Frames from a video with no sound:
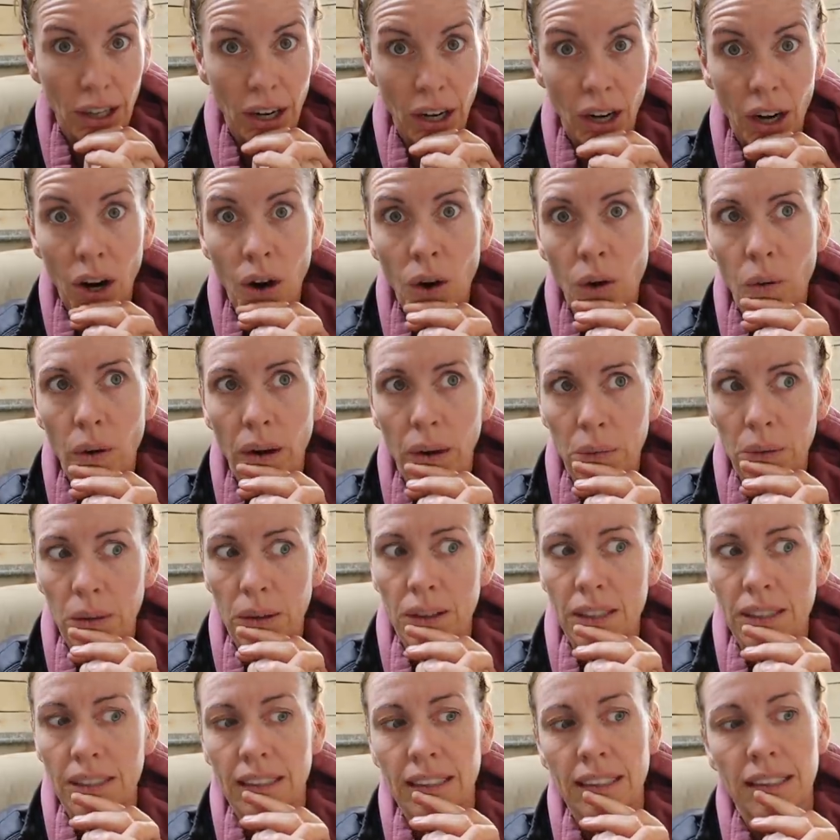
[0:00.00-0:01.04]
know what we
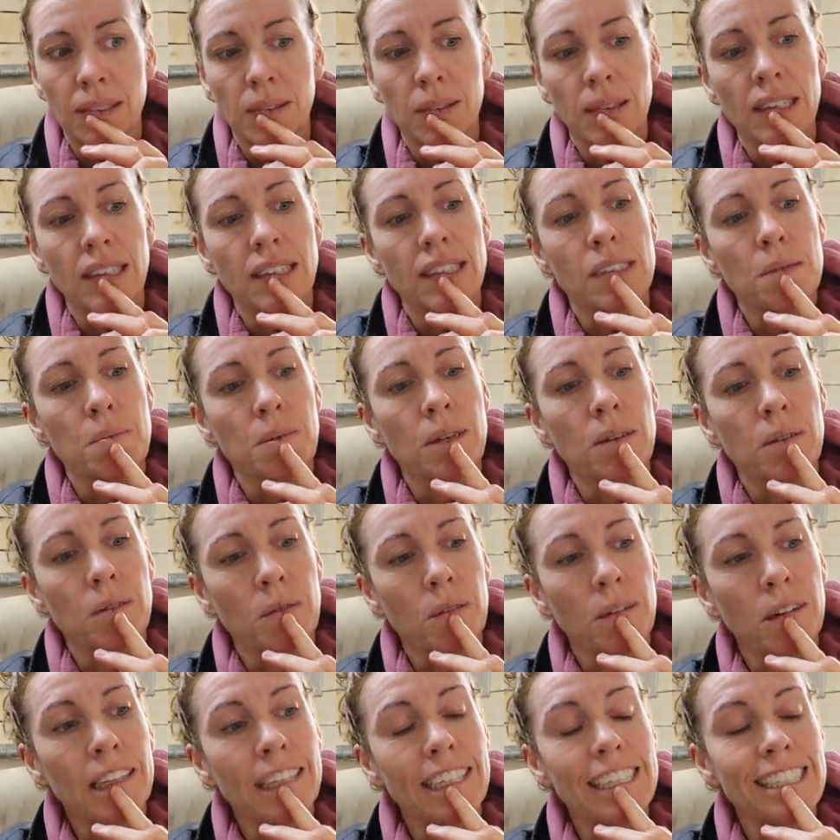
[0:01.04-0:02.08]
were dealing with. It's been
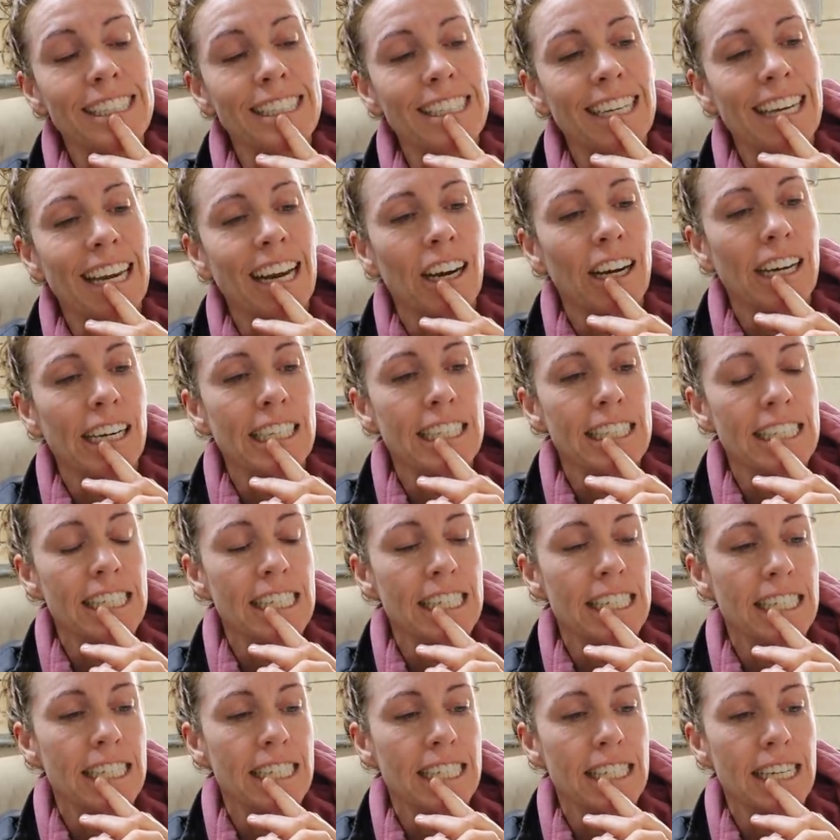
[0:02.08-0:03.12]
really scary
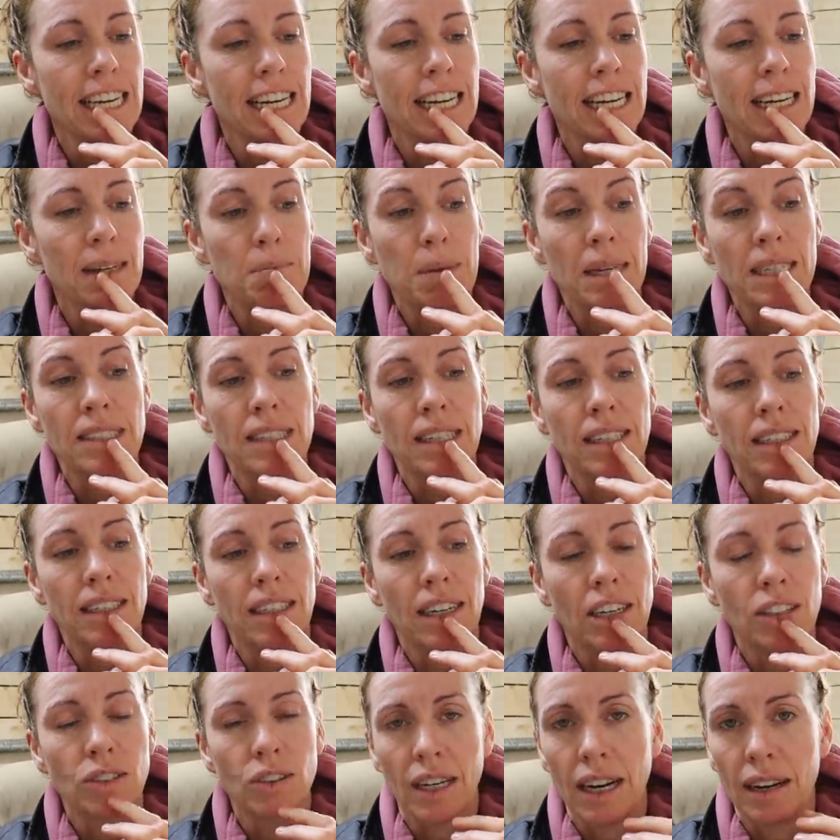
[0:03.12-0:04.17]
since
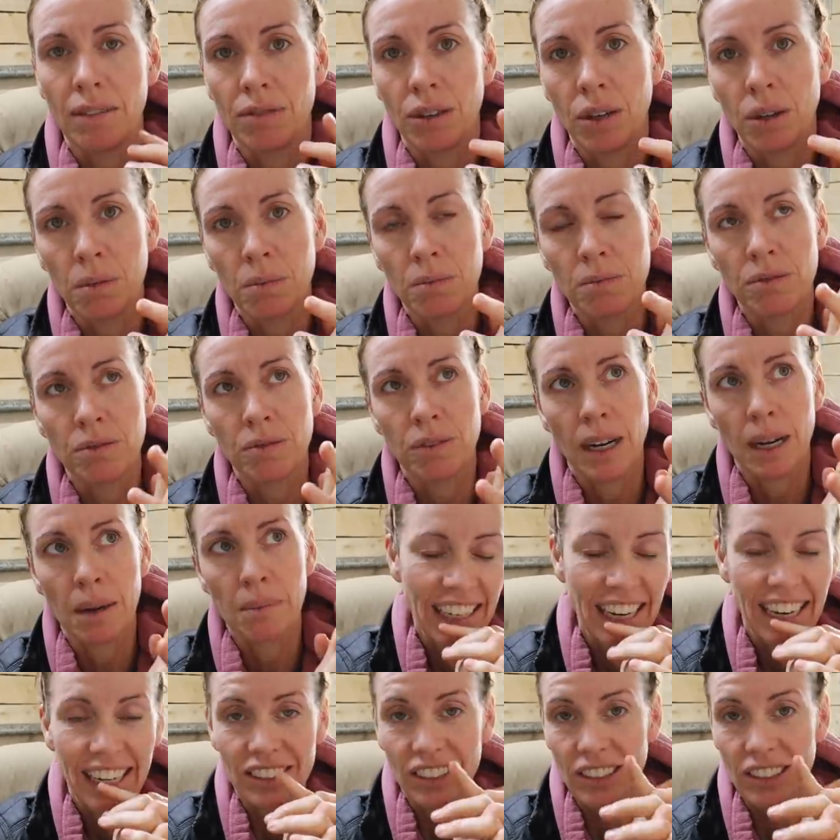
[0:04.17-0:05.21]
basically our drive home
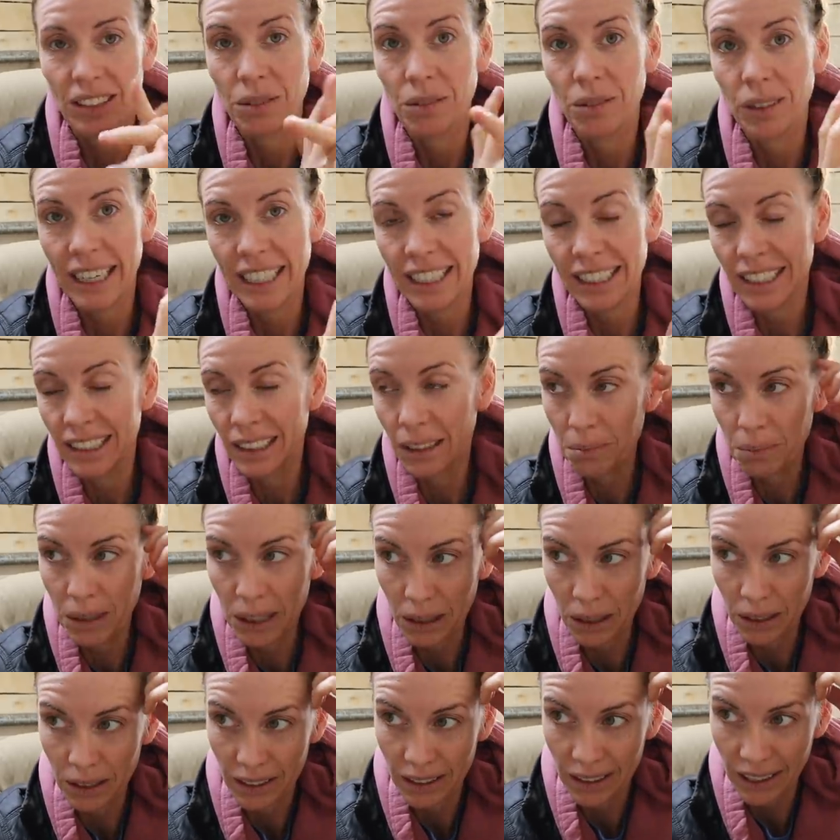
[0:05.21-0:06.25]
from actually right in the
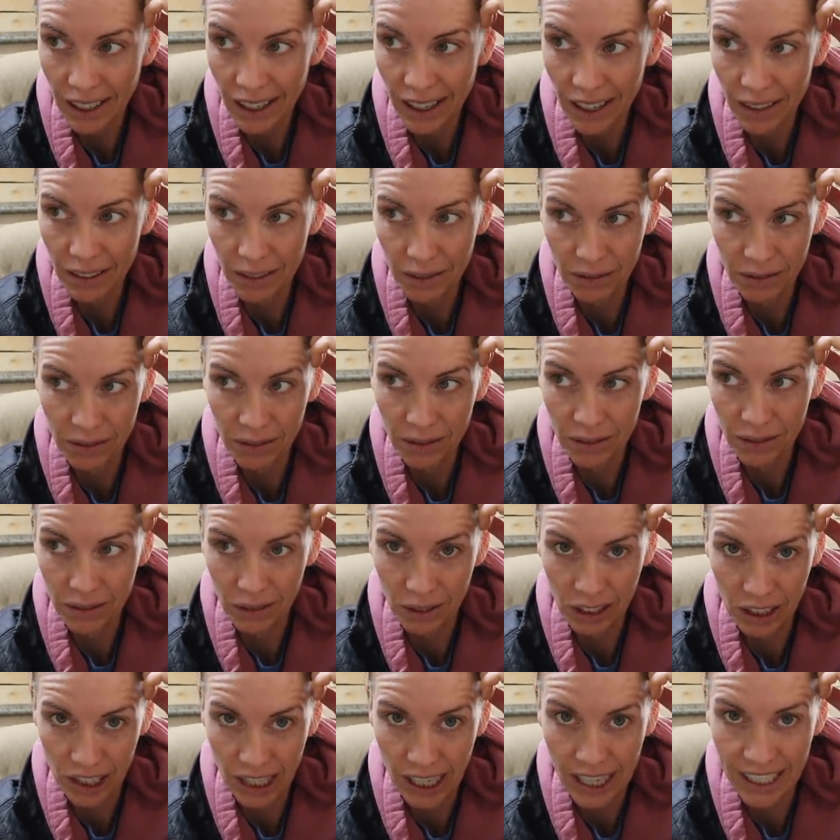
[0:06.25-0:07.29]
middle of
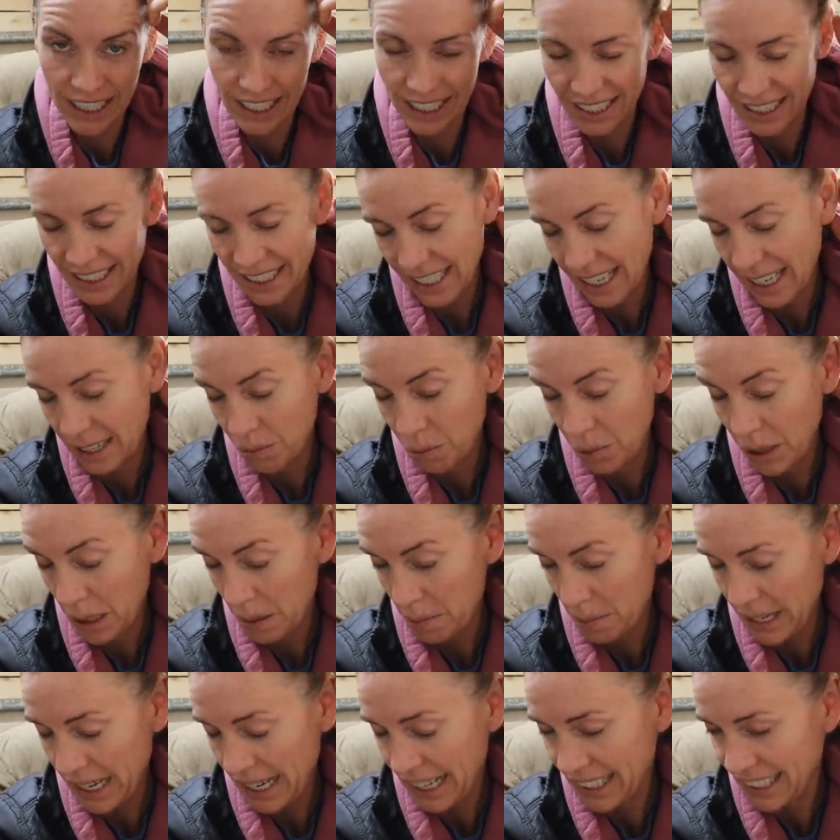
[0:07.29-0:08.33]
Regina and
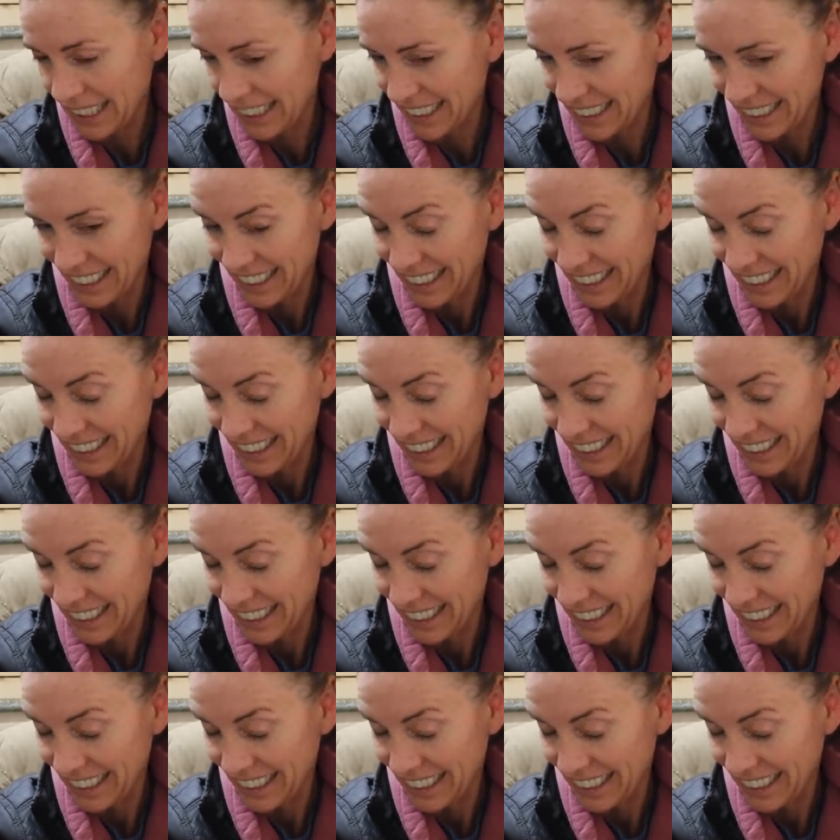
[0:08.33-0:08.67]
Winnipeg.